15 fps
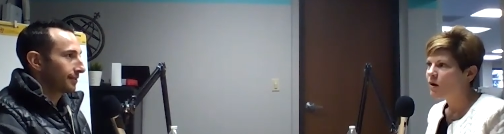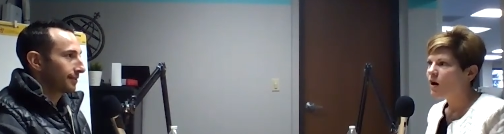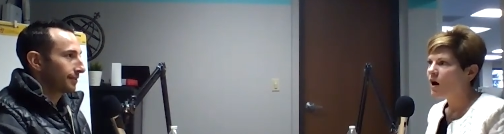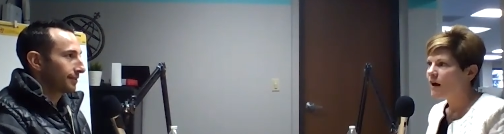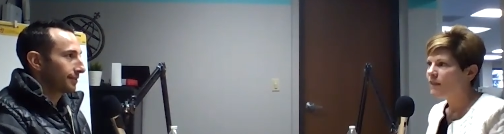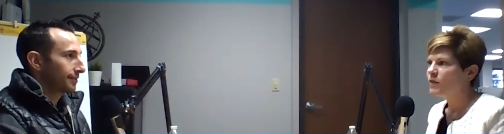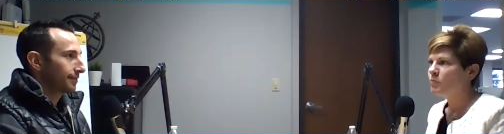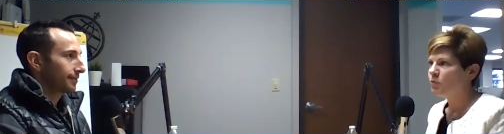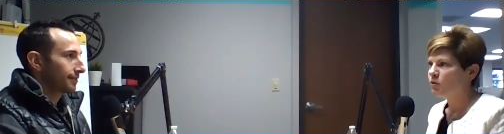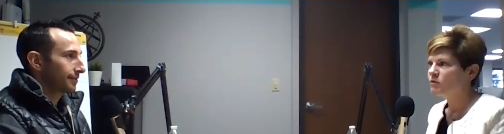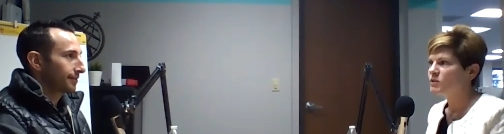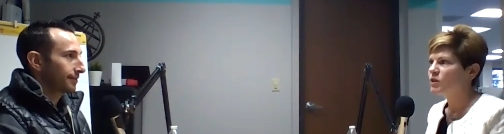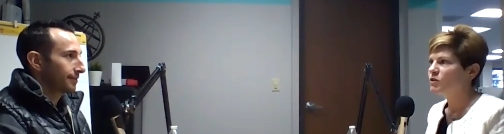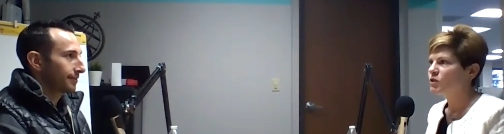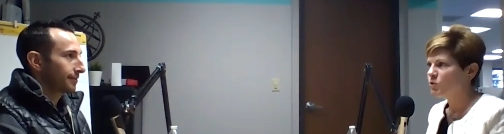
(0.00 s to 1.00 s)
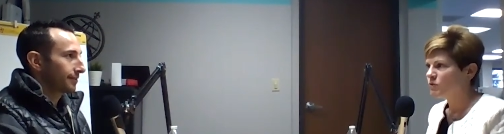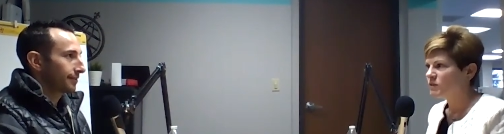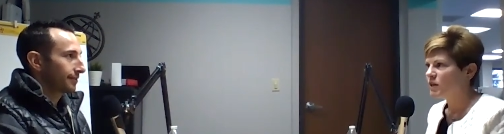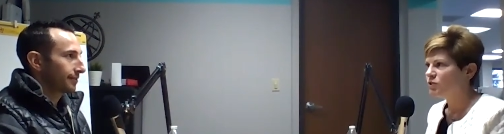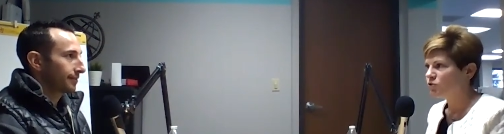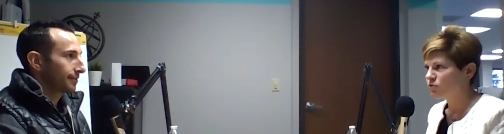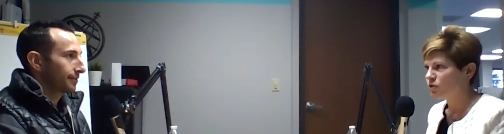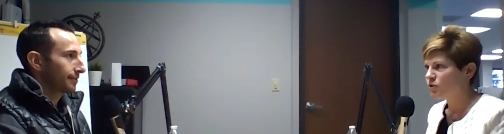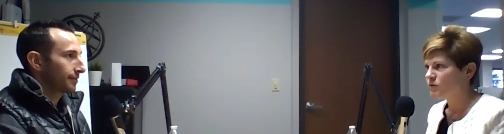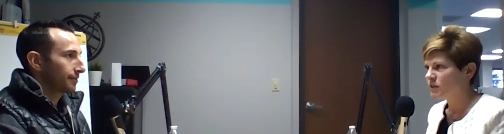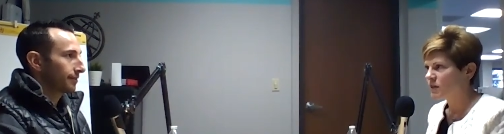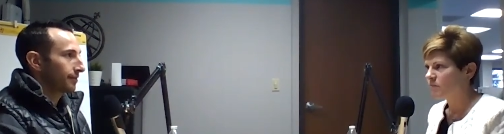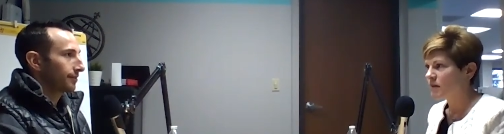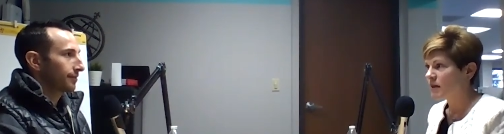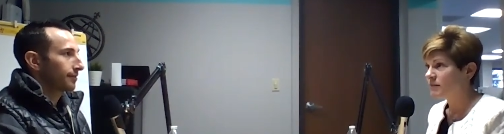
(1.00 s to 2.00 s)
Speaker 1: on the person who's introducing
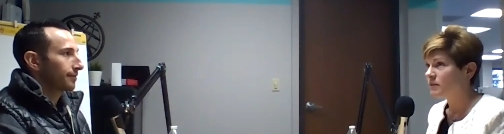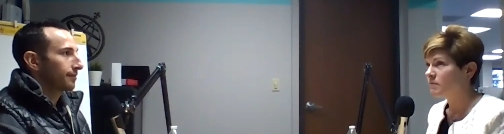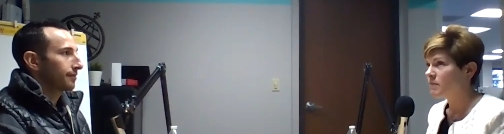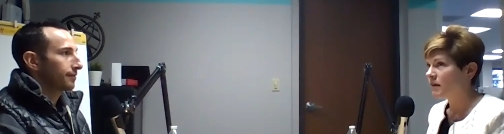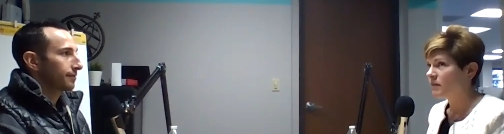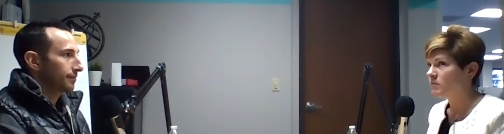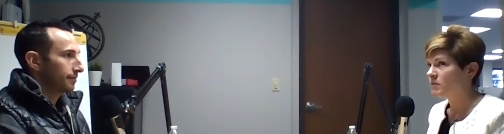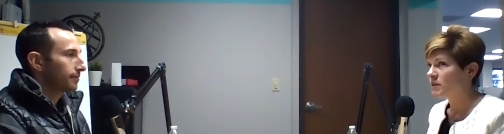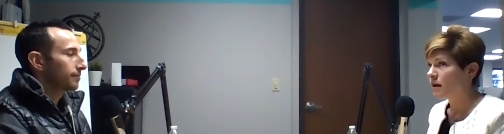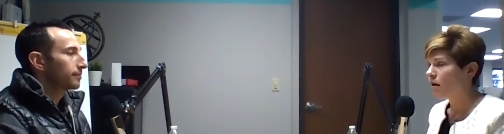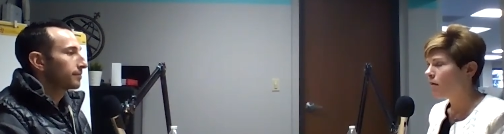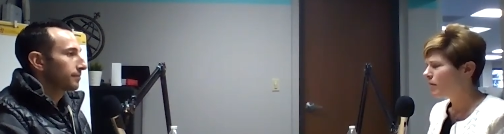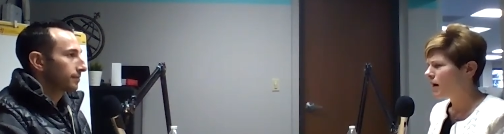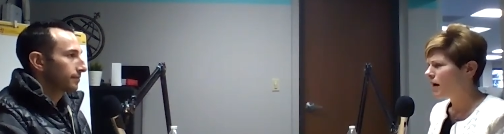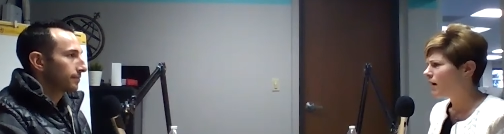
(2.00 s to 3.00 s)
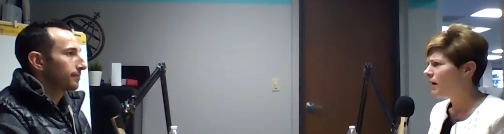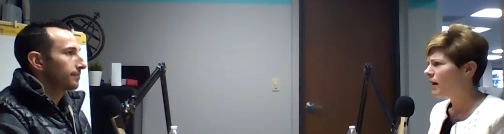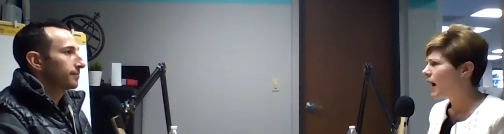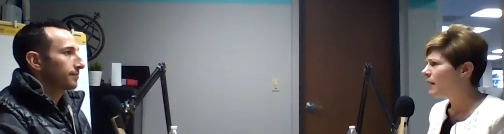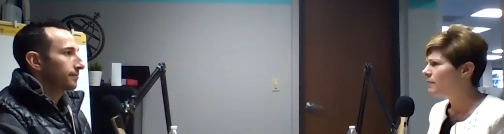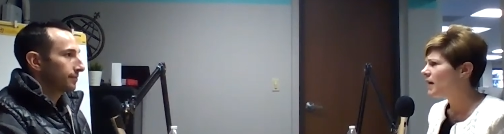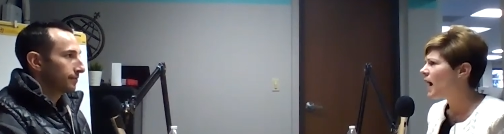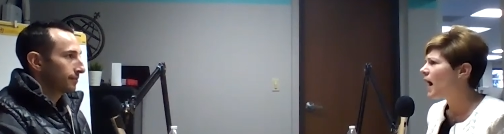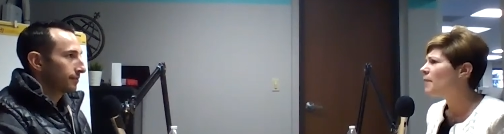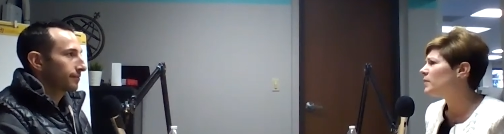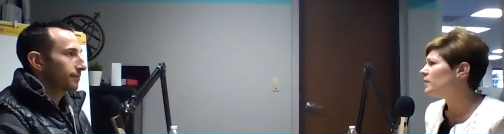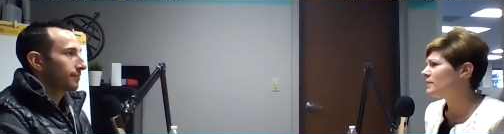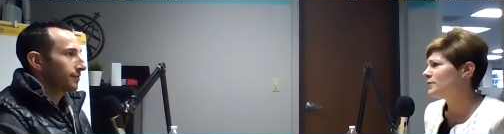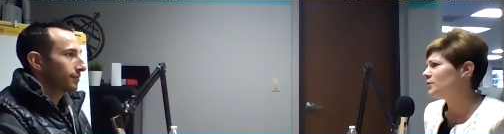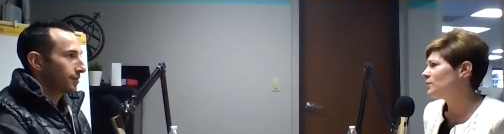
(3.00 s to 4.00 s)
me to make them say, "Oh yeah, I'd be happy to
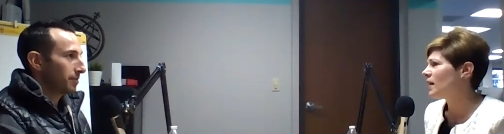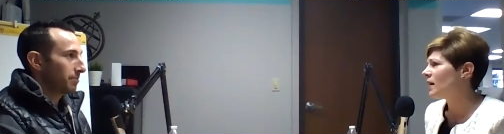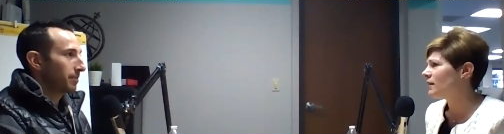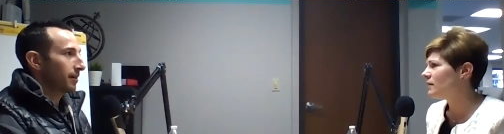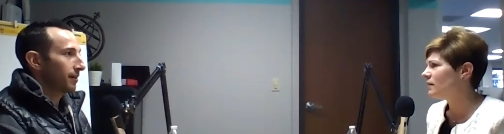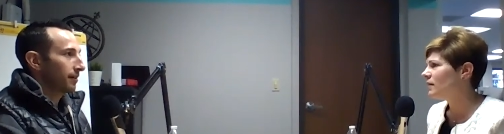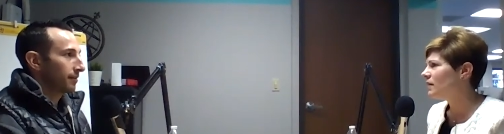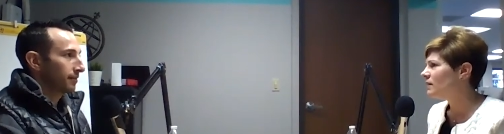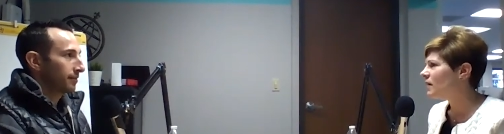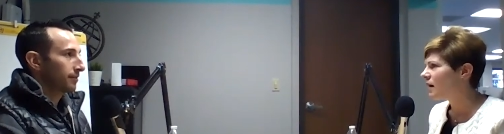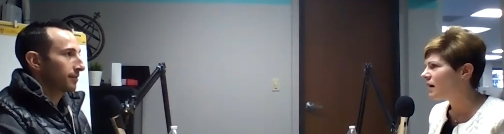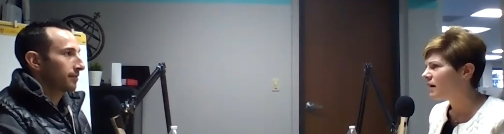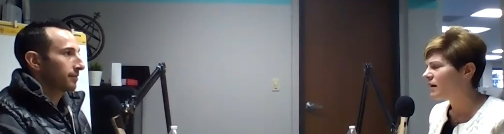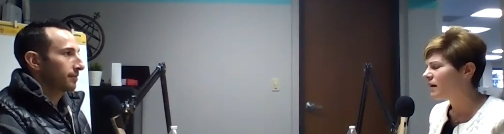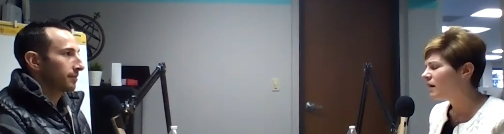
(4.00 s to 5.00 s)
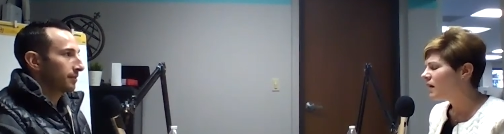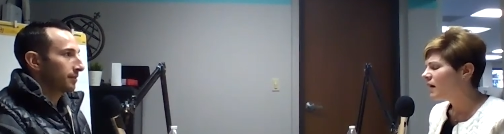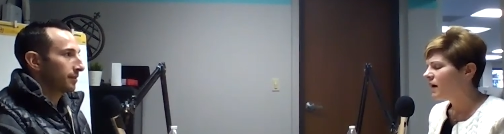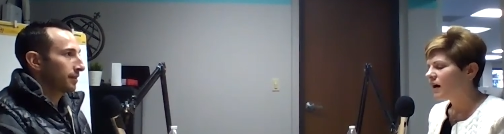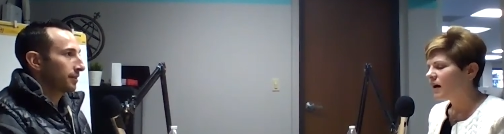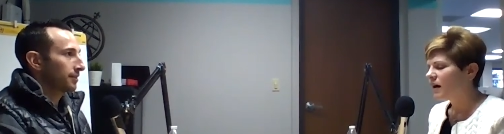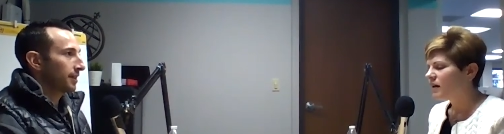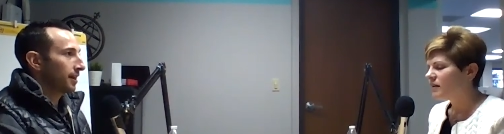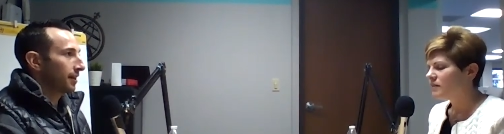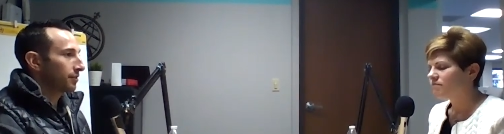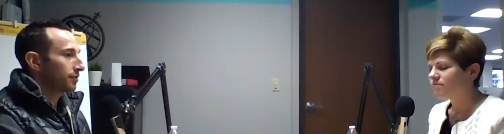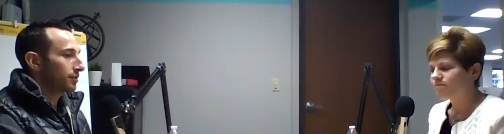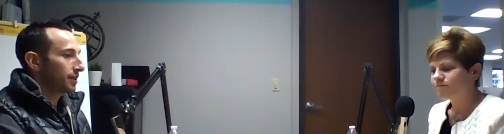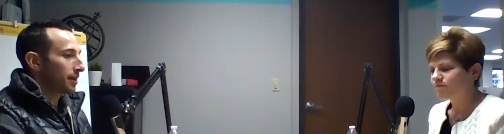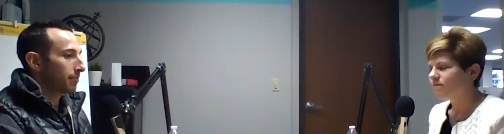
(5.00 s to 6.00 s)
do Same that." Here. Yeah. That, I
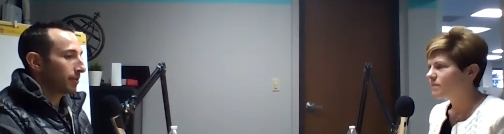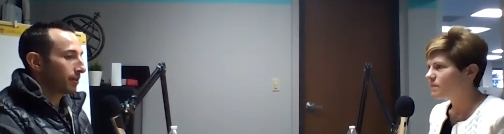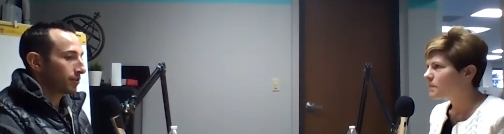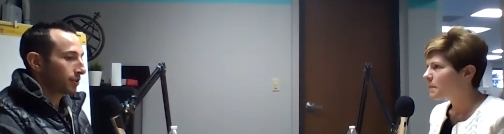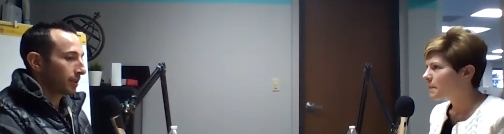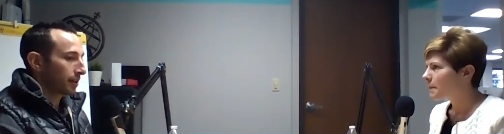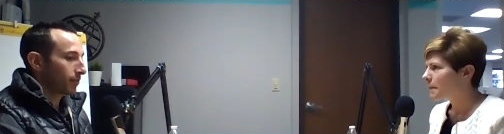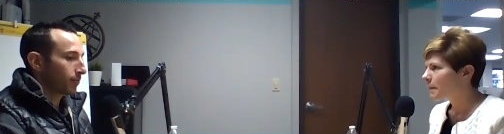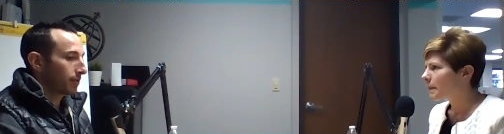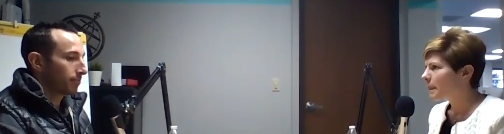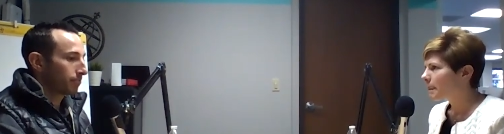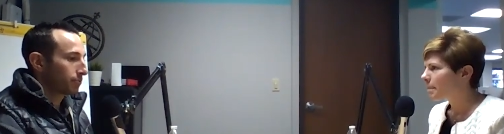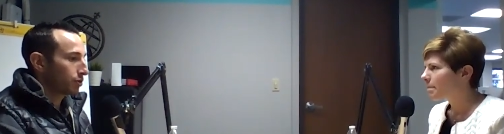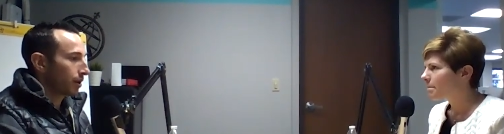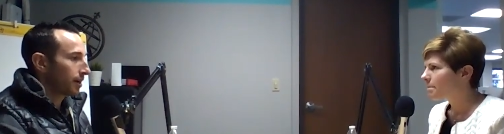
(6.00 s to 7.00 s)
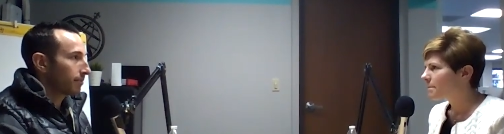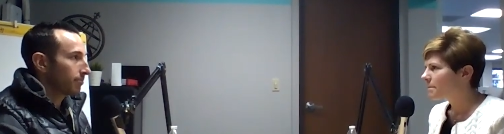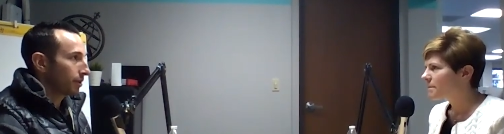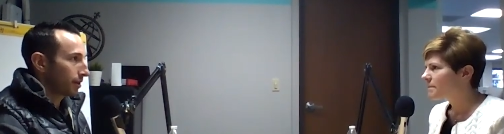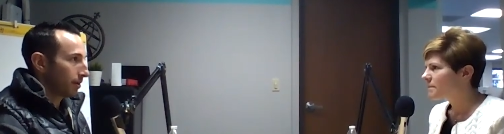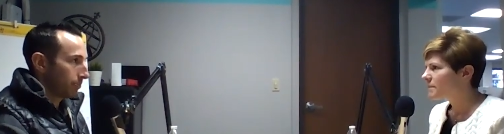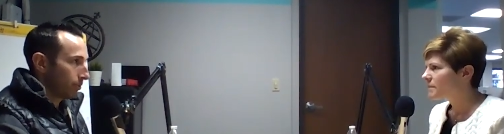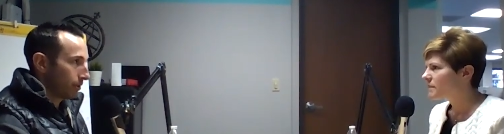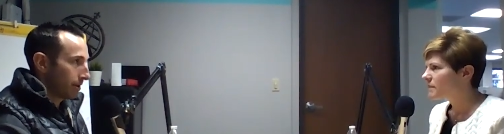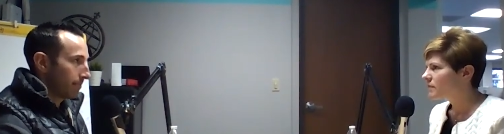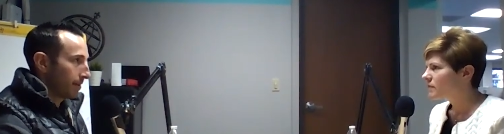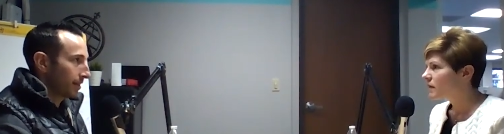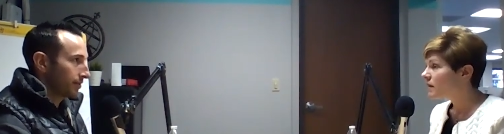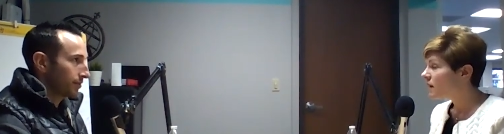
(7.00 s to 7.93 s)
Speaker 2: use that approach like when trying to book appointments.